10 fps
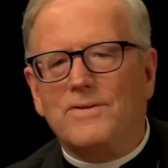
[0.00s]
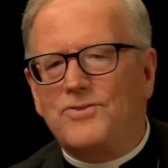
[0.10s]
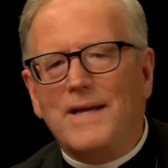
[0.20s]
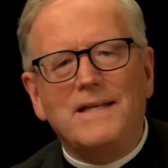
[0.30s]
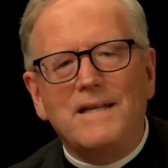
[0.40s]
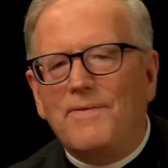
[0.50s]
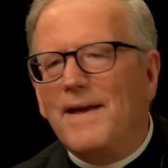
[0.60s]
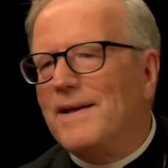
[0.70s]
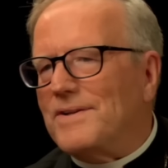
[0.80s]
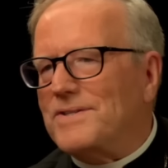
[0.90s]
J.D.
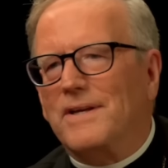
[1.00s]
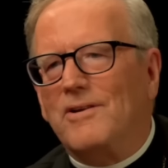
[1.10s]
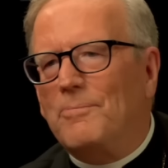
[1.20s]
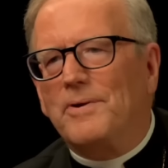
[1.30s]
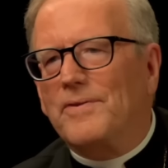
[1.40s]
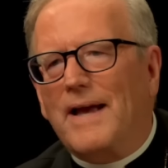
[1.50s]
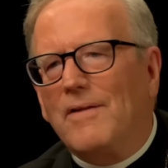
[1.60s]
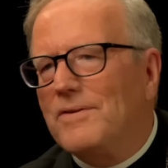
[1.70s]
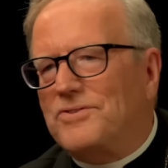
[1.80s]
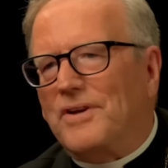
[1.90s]
Vance, the hillbilly
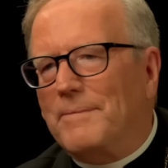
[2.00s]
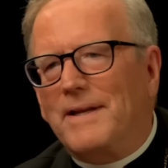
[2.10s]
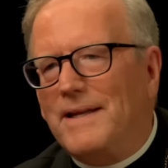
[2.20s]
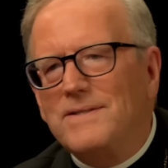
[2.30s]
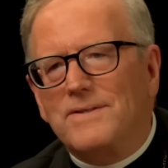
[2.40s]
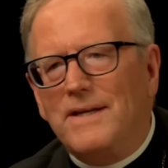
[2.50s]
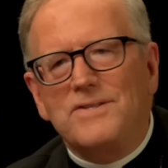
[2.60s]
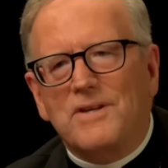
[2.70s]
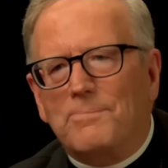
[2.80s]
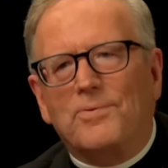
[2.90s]
elegy. I mean,
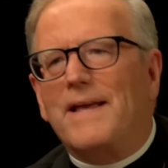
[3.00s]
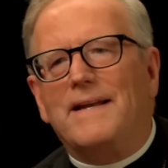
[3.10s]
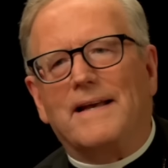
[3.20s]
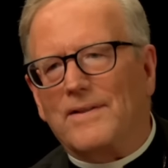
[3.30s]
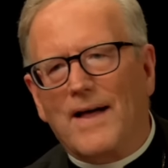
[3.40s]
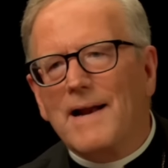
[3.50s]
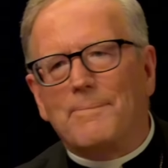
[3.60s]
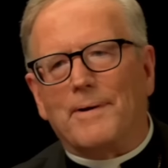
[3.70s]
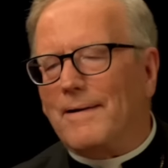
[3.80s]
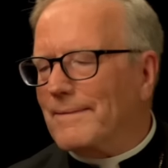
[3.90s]
he's complaining a lot
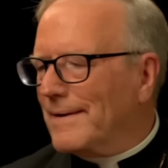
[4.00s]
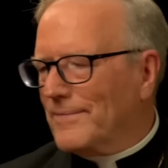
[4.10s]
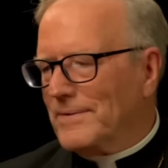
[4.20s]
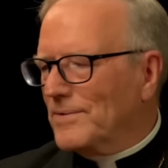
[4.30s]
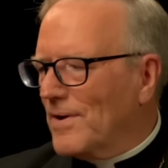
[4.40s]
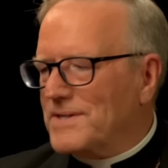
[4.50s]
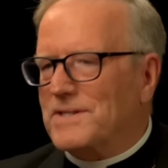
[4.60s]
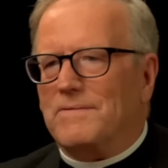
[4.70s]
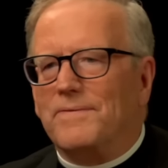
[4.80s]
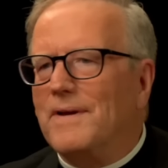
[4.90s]
about, the loss
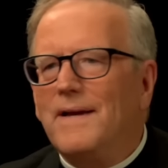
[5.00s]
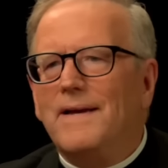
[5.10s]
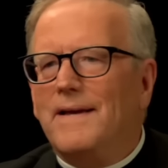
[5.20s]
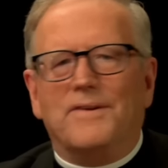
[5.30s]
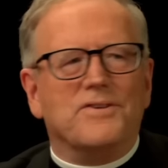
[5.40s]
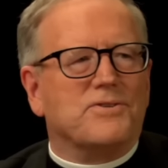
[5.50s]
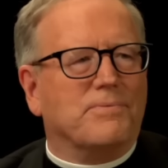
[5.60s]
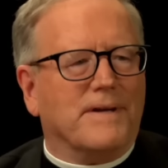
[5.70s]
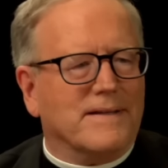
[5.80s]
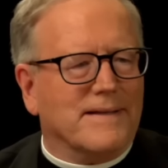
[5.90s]
of
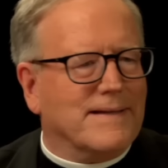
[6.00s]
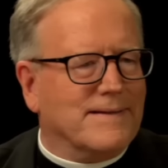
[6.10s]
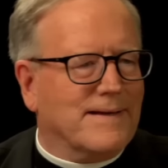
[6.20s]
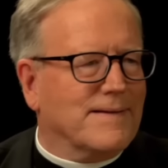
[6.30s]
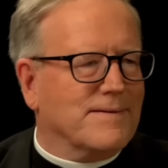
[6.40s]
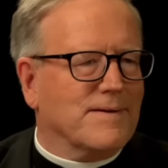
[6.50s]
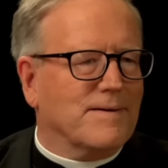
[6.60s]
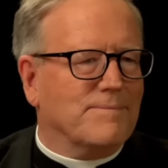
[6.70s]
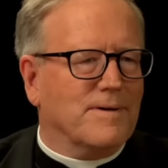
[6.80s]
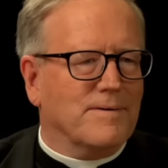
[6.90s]
industry and
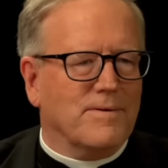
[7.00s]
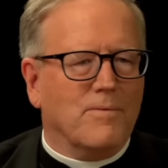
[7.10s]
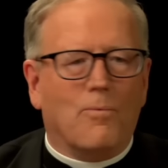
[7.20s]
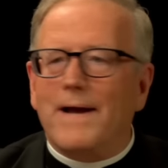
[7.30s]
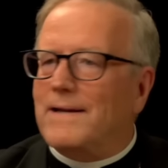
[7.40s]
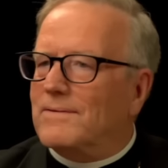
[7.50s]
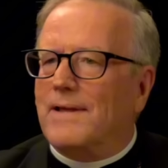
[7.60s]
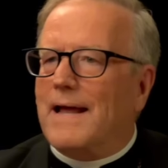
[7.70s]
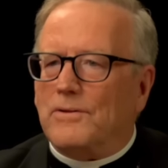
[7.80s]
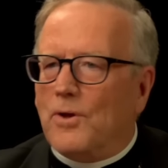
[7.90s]
a white
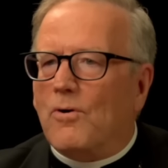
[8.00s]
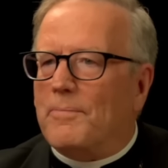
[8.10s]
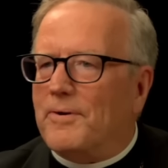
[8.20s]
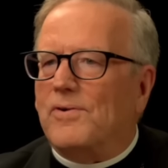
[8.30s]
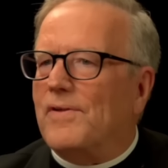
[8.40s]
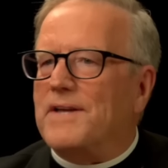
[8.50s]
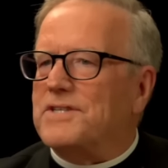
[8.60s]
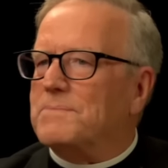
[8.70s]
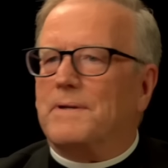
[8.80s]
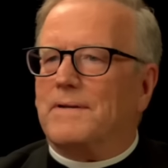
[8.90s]
kind of lower middle class
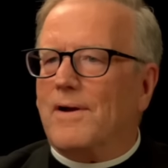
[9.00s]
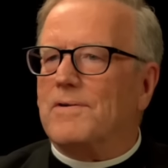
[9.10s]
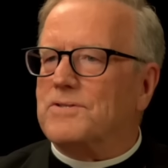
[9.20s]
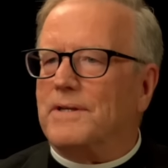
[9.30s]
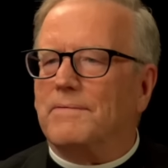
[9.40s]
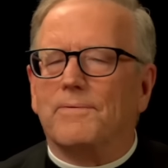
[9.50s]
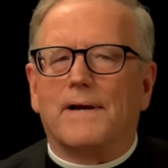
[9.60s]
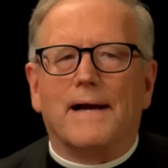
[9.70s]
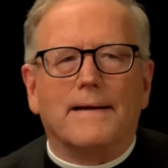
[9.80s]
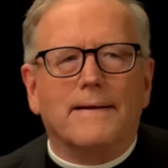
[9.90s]
that's been largely
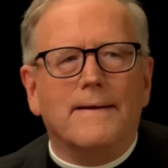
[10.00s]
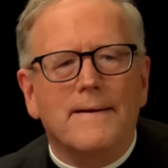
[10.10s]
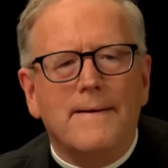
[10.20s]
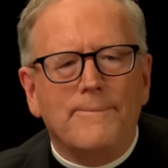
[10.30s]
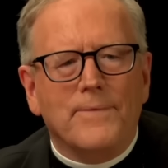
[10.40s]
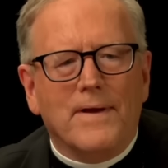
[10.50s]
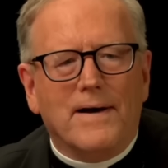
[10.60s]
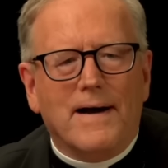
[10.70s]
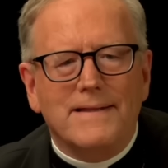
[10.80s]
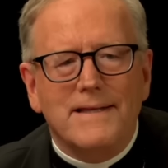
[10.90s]
forgotten.
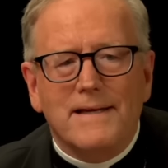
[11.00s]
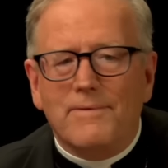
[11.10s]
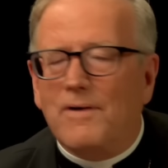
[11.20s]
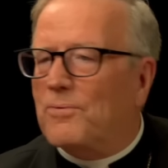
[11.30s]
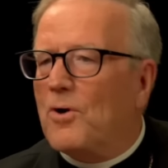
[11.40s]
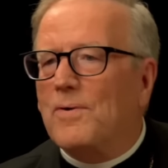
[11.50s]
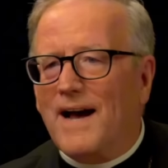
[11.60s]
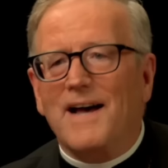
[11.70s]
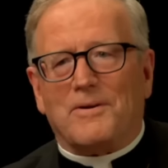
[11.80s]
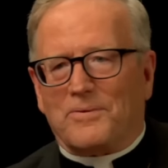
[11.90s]
I think of Ro
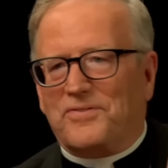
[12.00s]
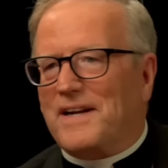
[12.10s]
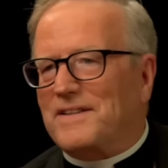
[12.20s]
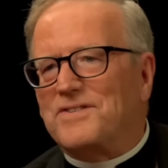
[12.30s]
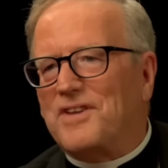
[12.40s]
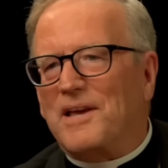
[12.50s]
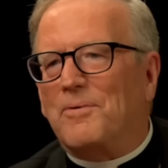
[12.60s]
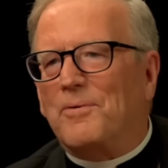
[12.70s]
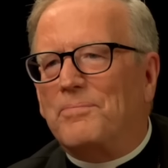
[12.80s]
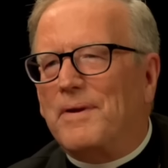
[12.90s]
Khanna, who sat at this
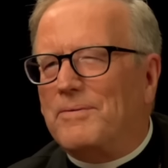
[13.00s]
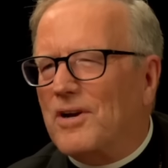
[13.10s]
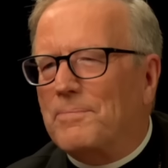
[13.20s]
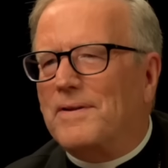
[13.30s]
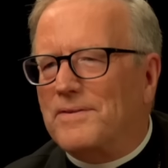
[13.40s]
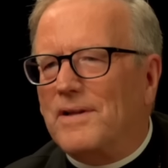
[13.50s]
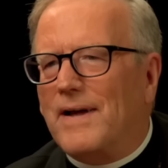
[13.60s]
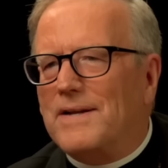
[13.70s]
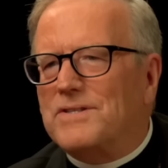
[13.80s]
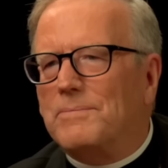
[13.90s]
table with me. We talked about a
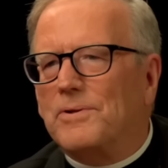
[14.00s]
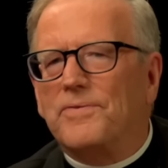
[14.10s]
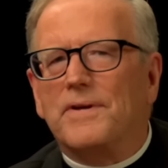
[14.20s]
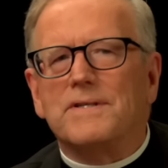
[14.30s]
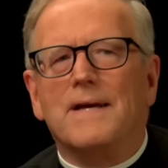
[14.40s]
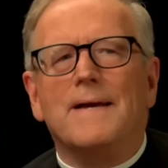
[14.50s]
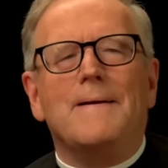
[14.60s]
lot of similar things.